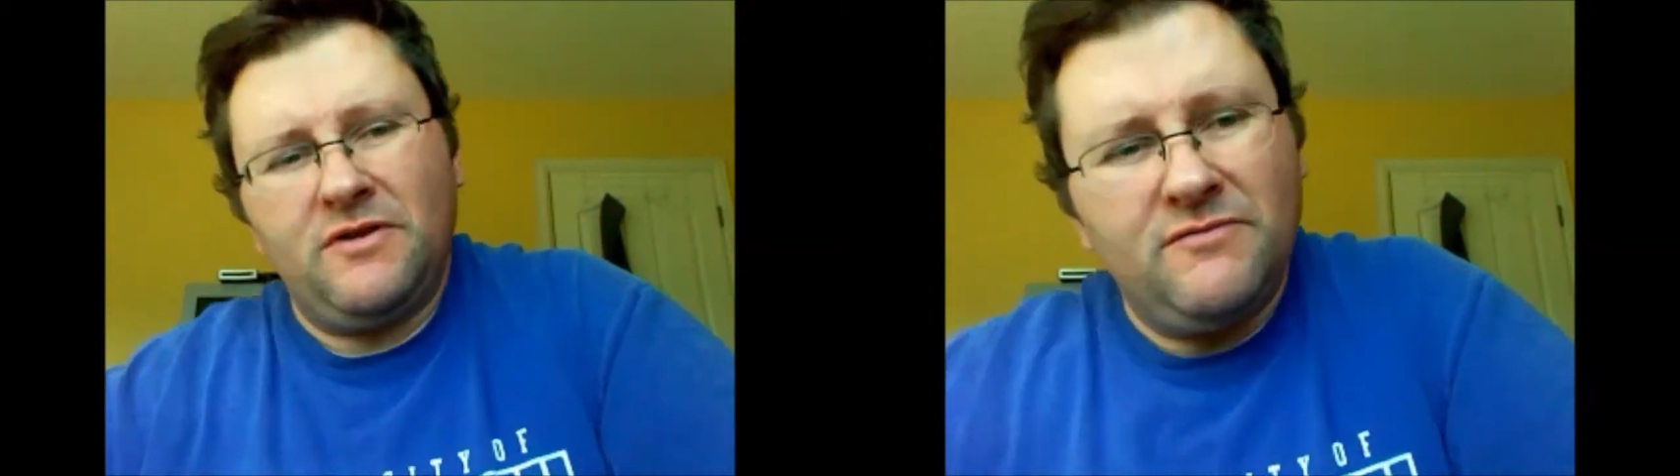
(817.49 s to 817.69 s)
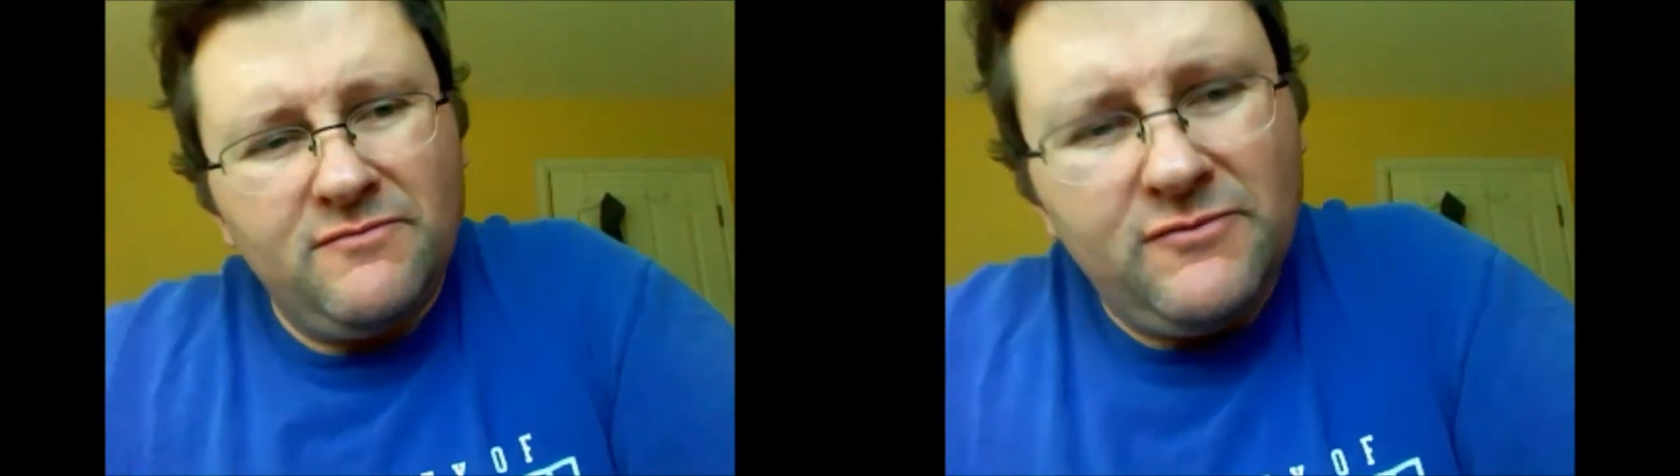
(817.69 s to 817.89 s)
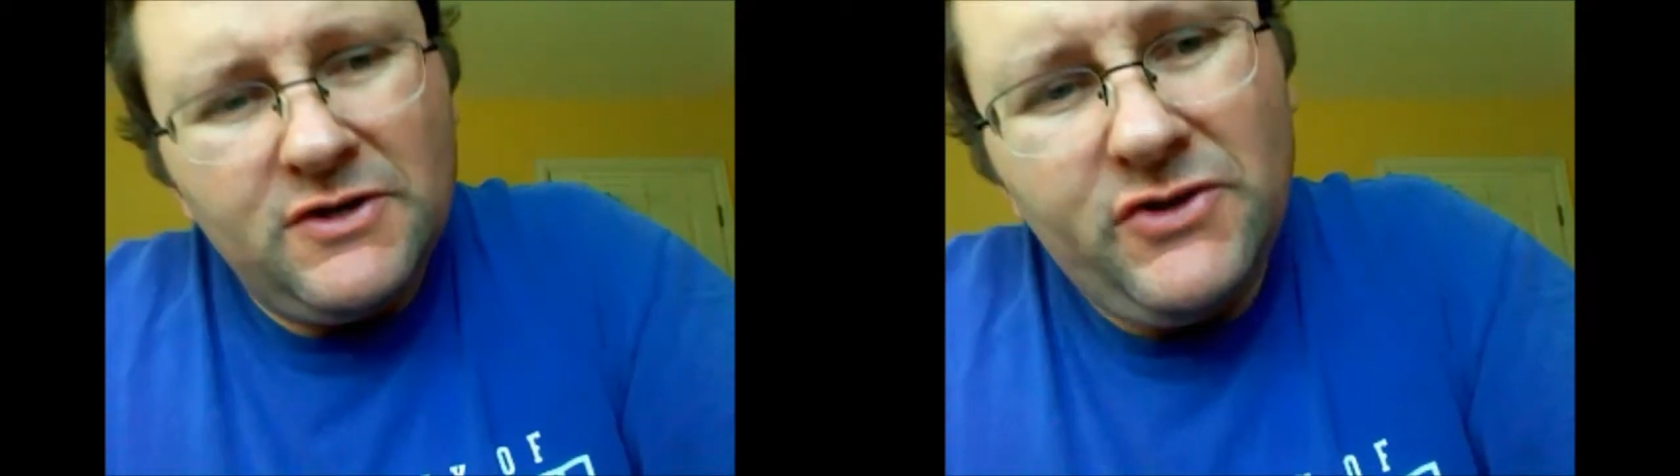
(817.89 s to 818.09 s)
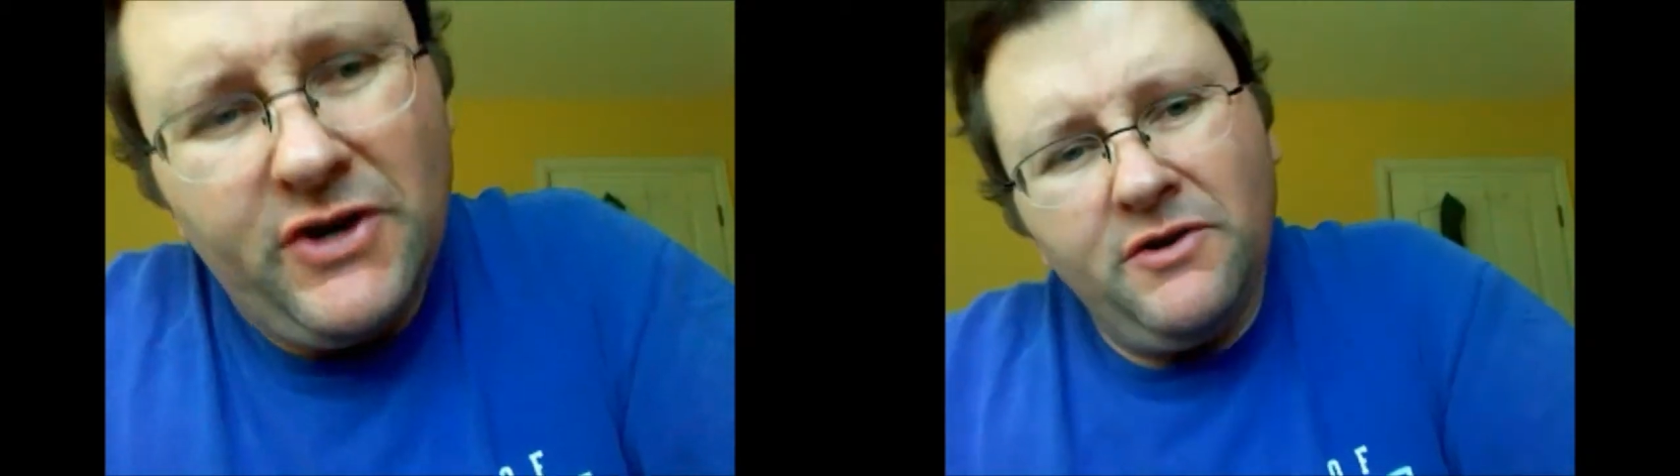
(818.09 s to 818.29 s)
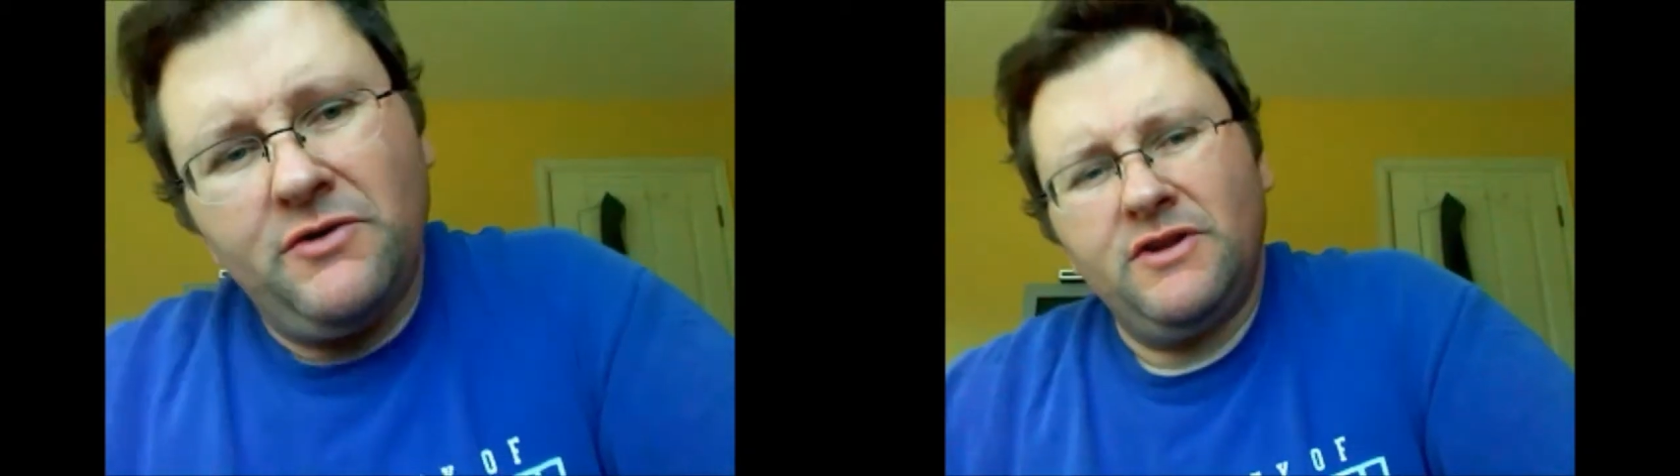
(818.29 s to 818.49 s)
I'm
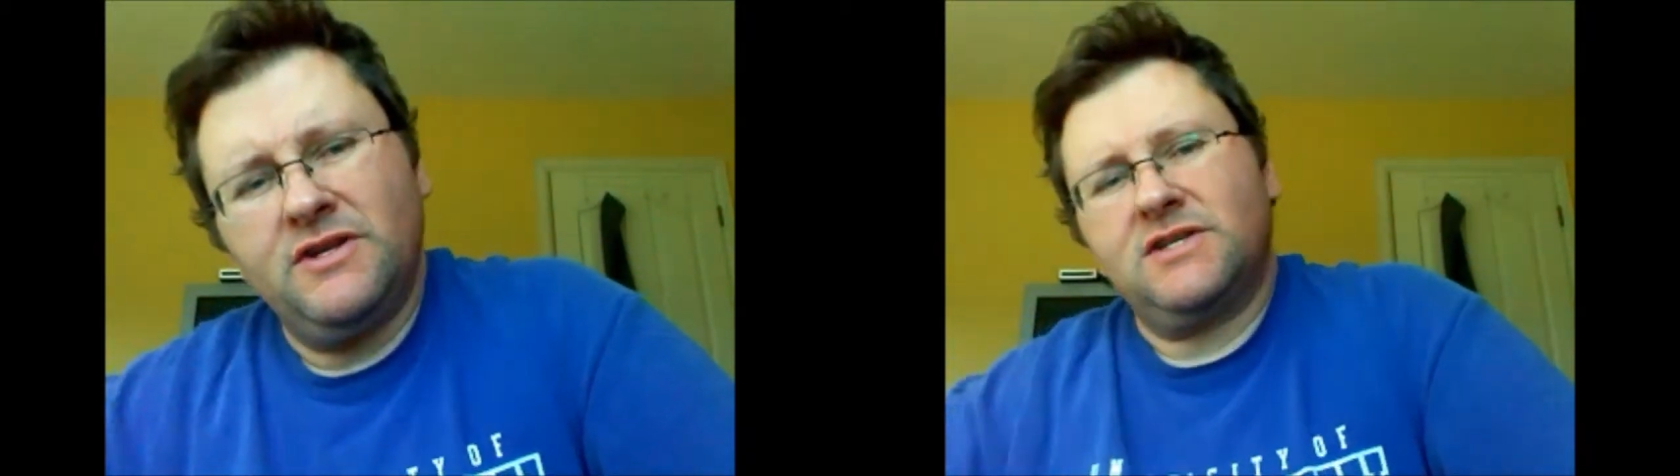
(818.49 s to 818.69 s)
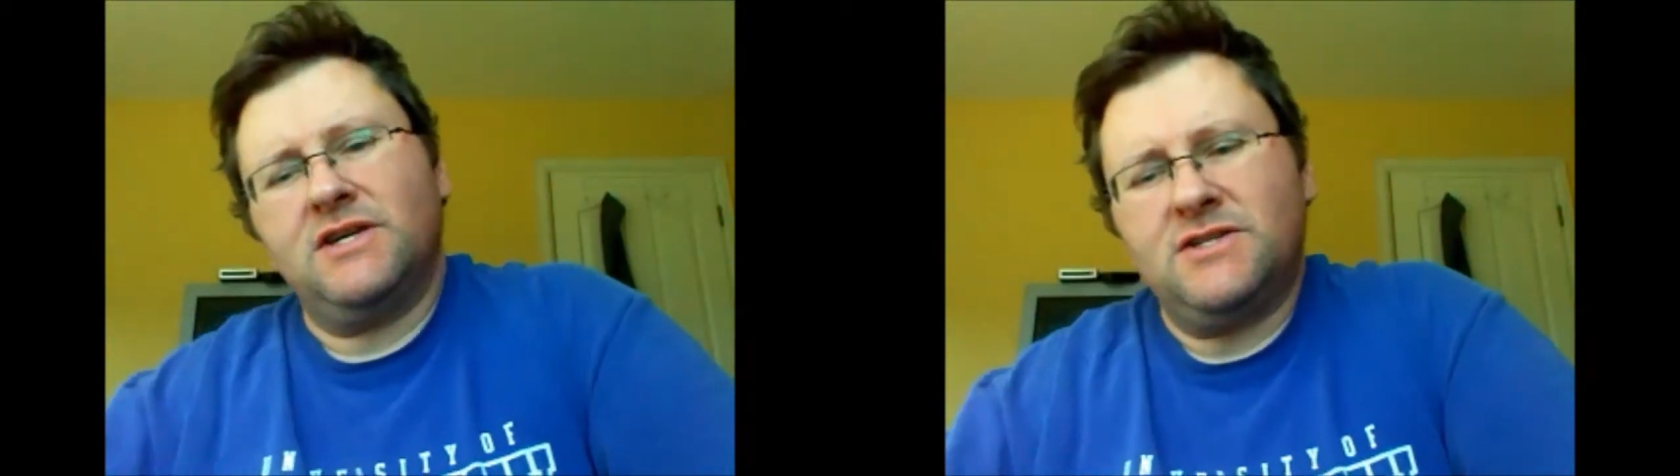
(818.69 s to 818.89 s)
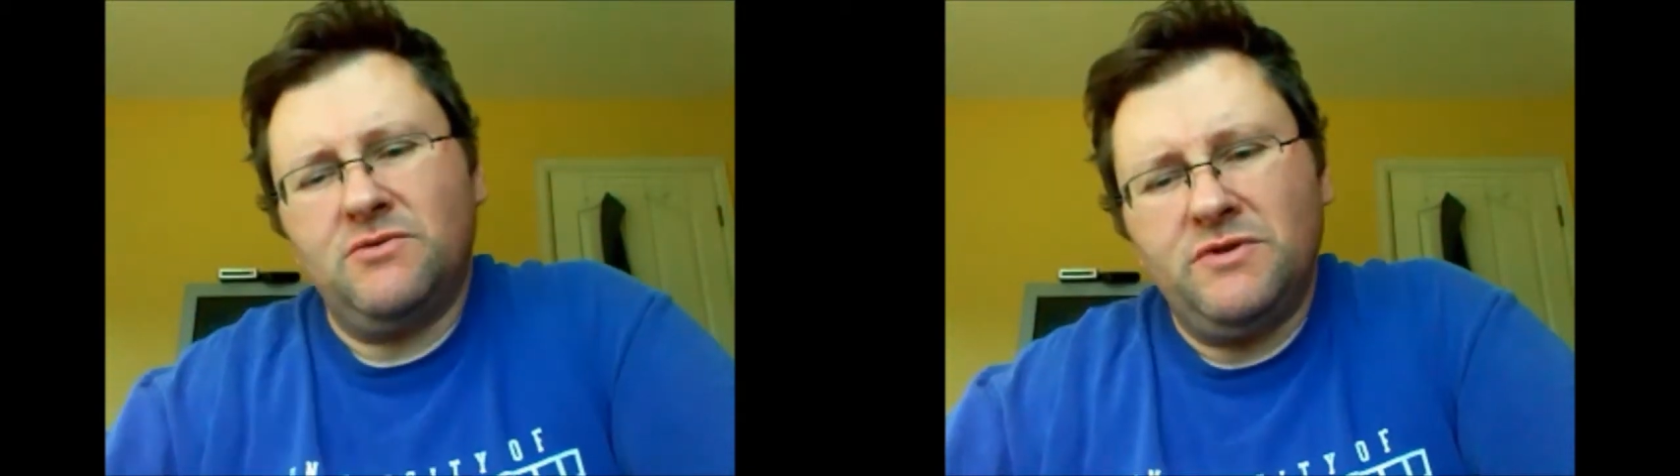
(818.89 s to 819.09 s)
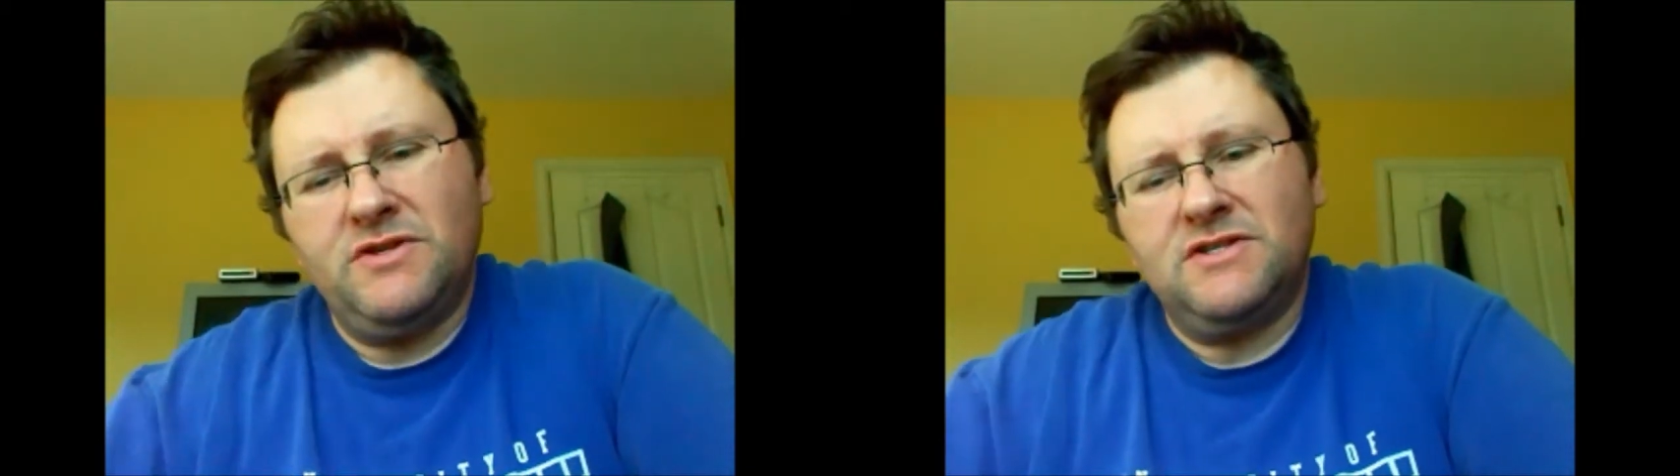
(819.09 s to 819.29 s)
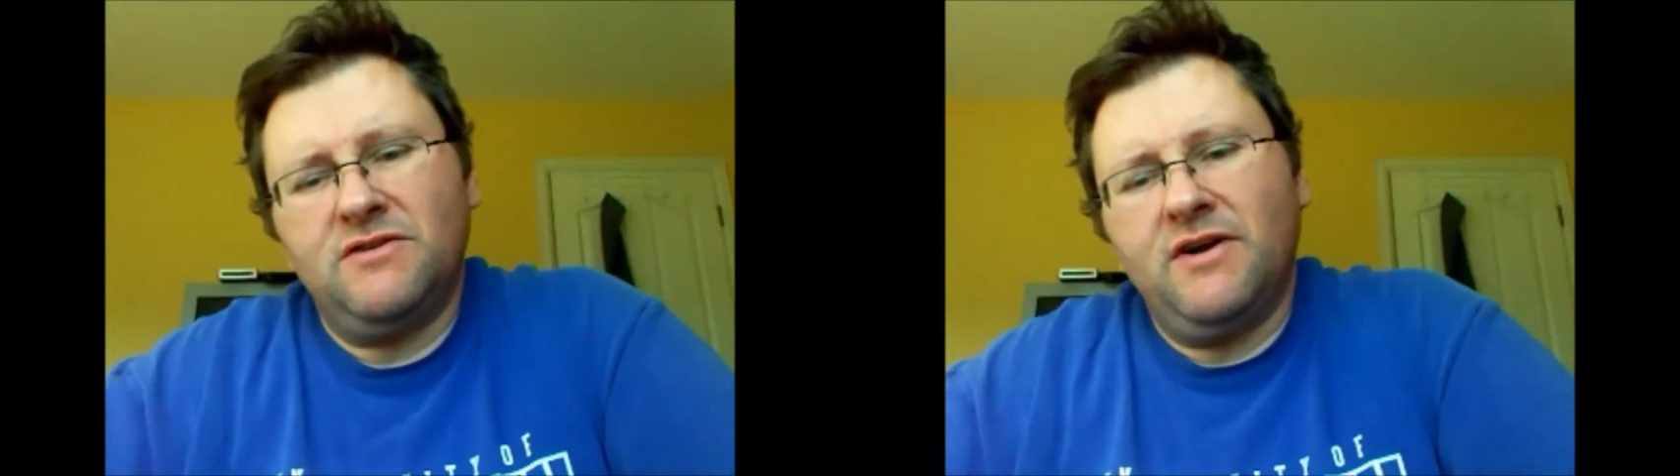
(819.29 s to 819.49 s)
frustrated and disgusted
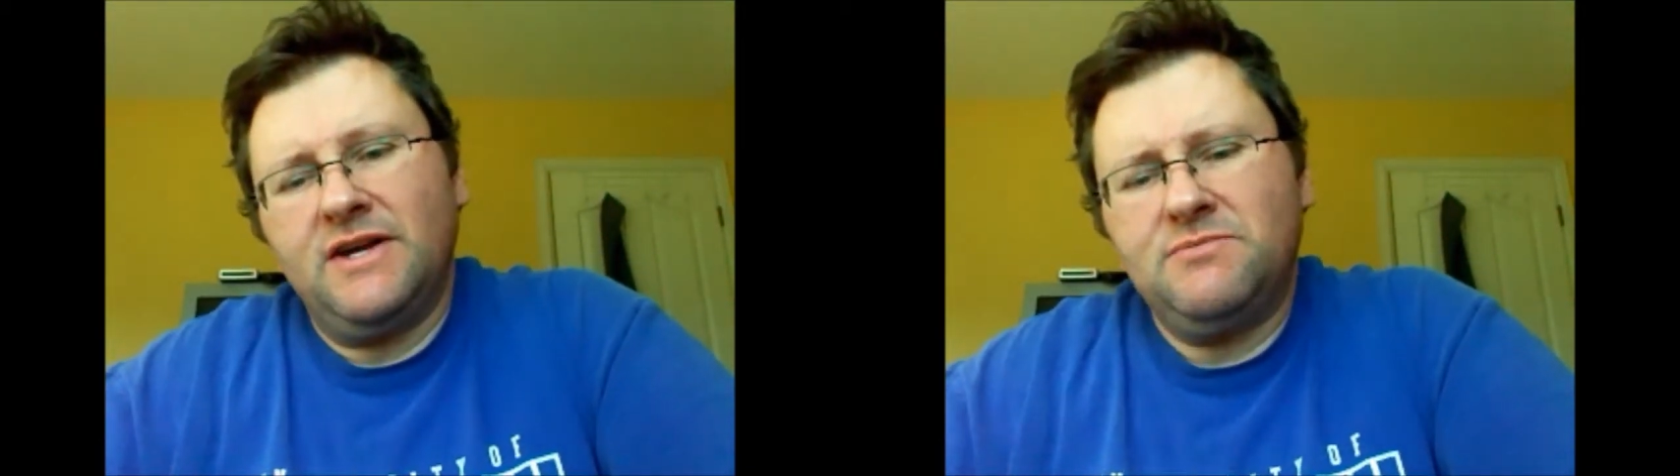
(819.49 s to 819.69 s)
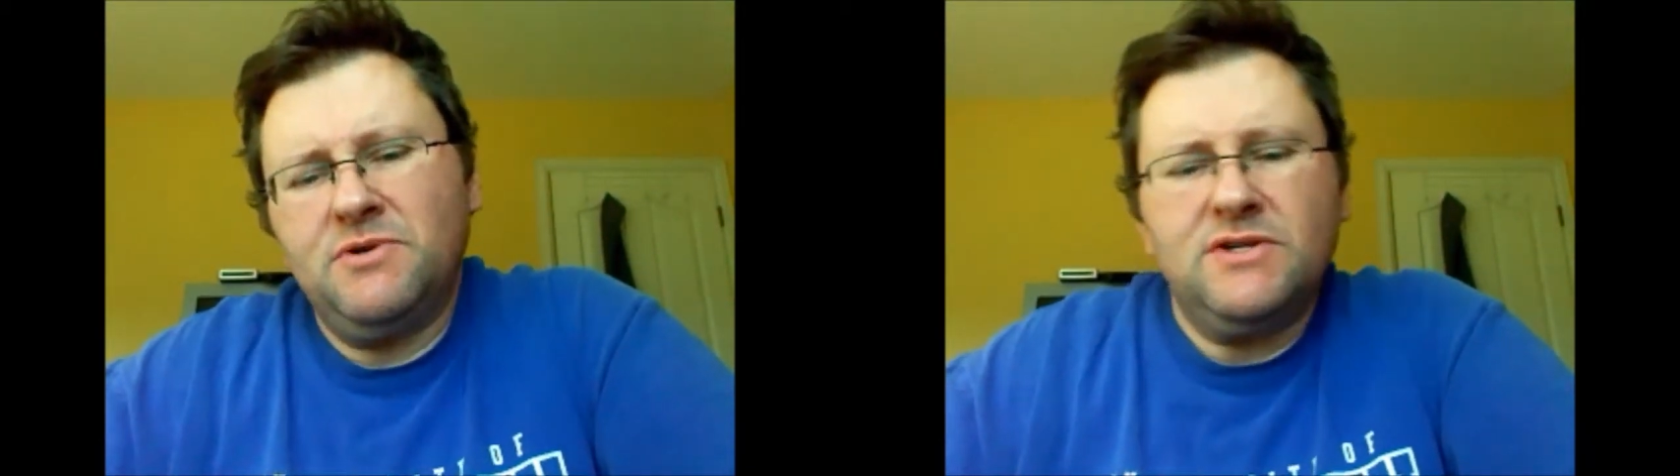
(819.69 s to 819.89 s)
with this device,